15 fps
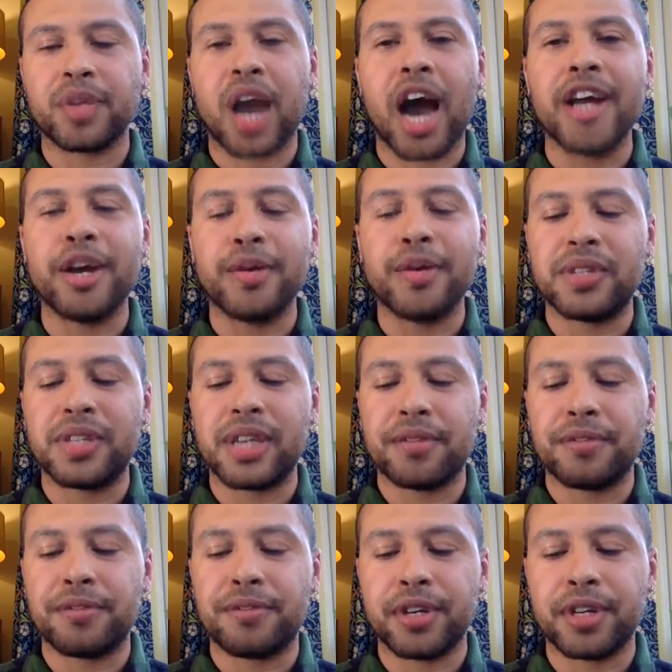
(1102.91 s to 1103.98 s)
I don't set
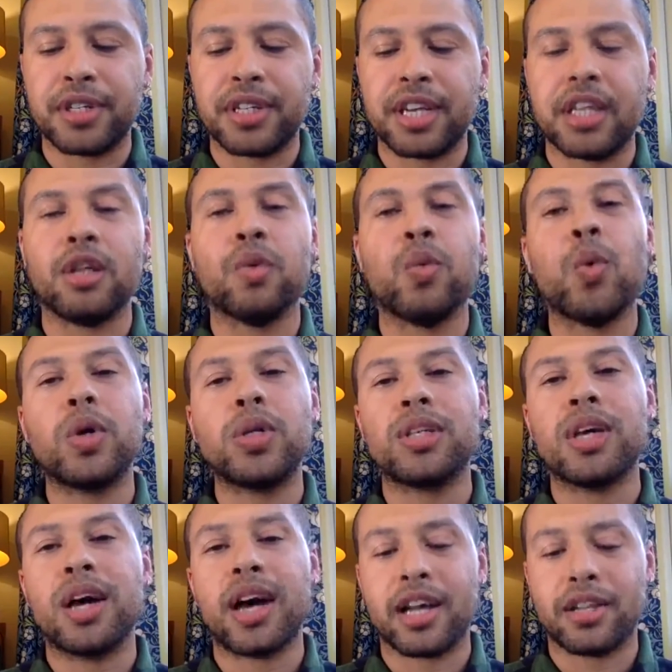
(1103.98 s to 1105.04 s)
foot in the
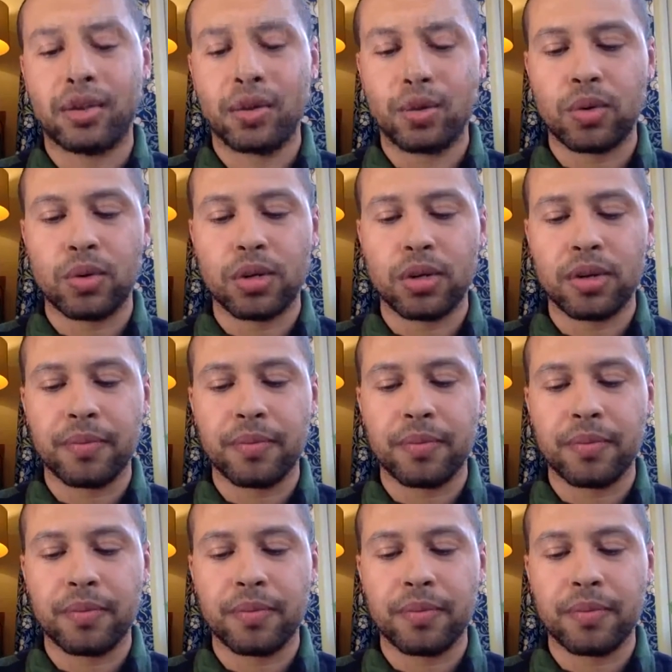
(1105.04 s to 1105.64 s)
water at all.